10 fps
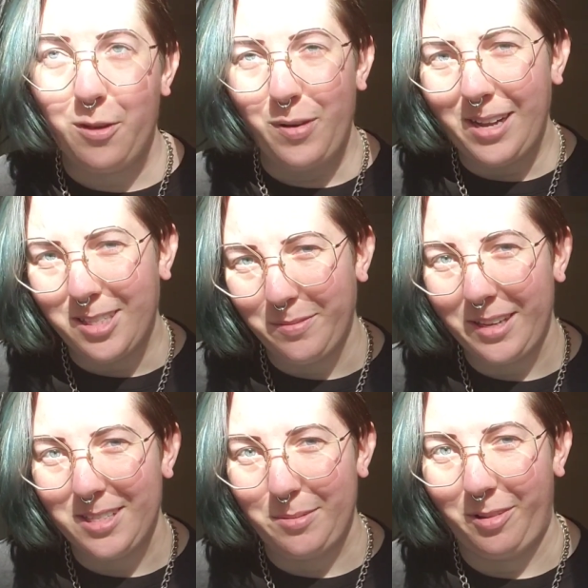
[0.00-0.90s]
If you've had
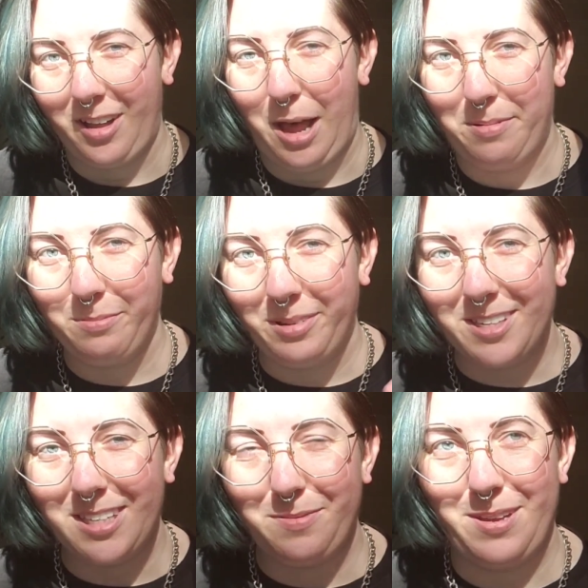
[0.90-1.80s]
something similar happen,
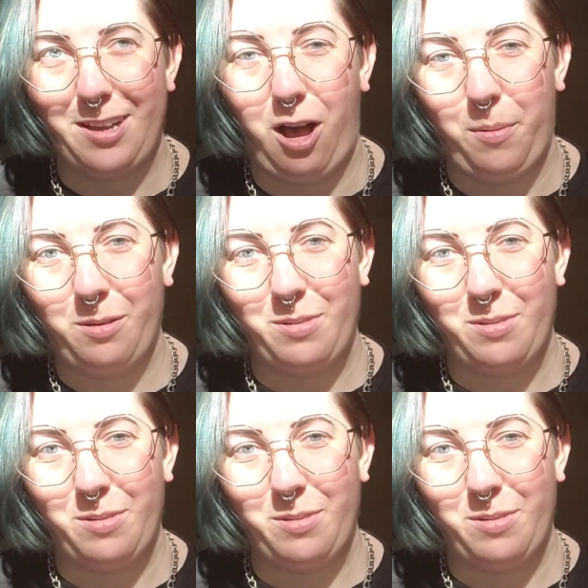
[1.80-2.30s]
please leave me a comment,